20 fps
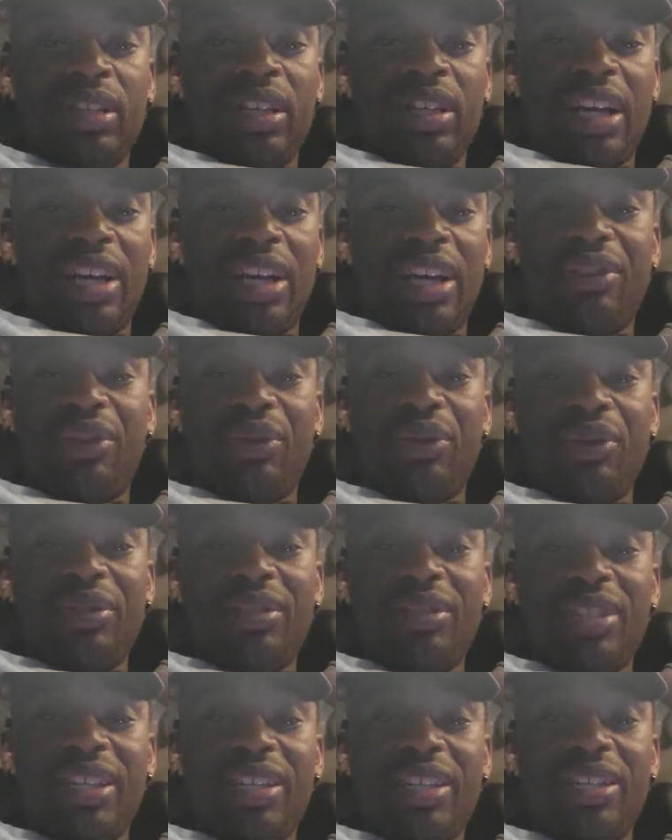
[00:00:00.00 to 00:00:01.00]
I don't know what
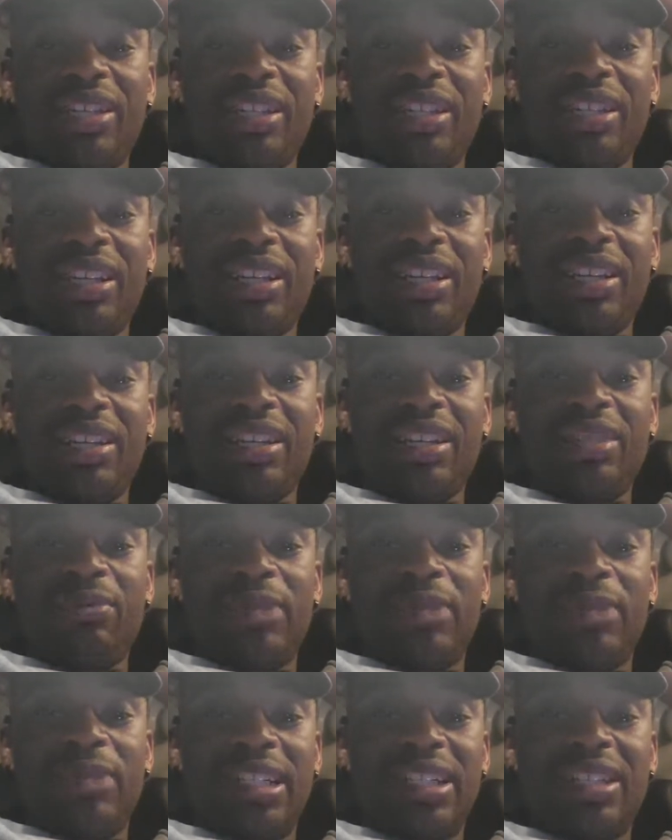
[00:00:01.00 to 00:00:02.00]
CTE is,
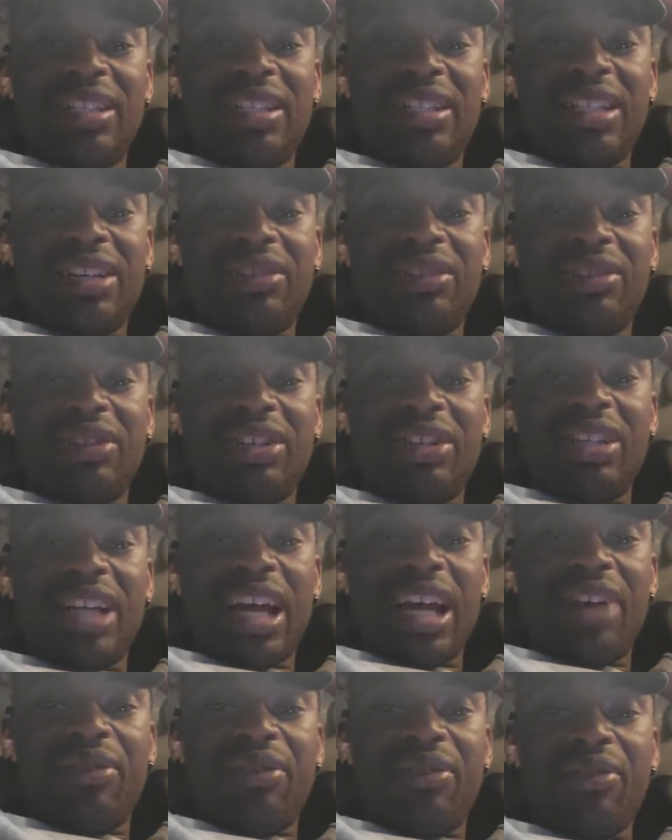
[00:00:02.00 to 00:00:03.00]
but it doesn't sound good.
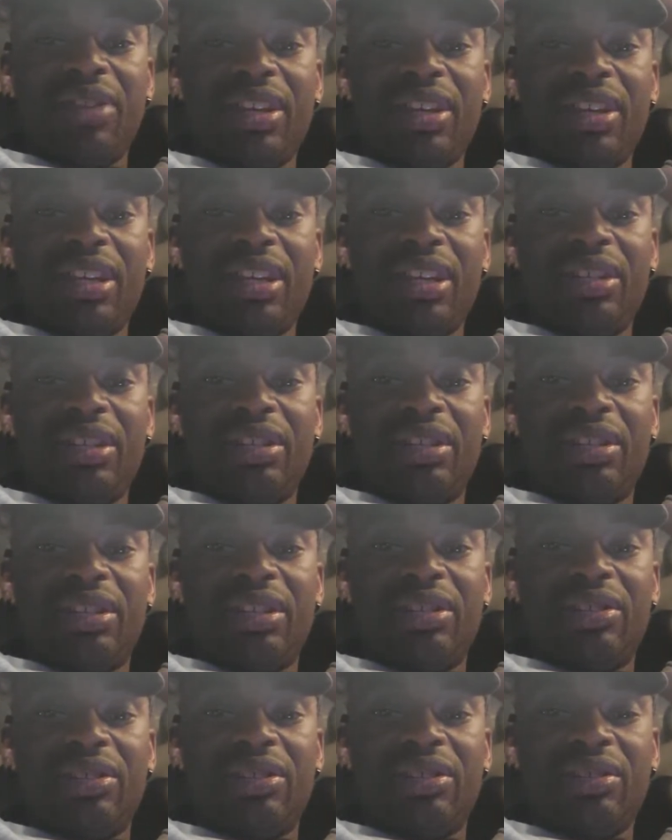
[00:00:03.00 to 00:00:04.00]
I don't think he
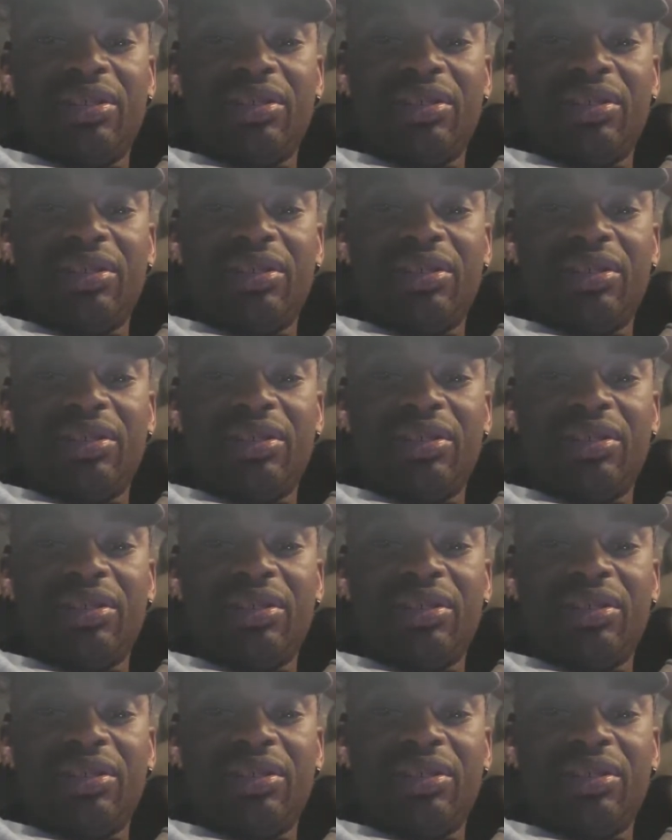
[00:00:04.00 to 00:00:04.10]
does.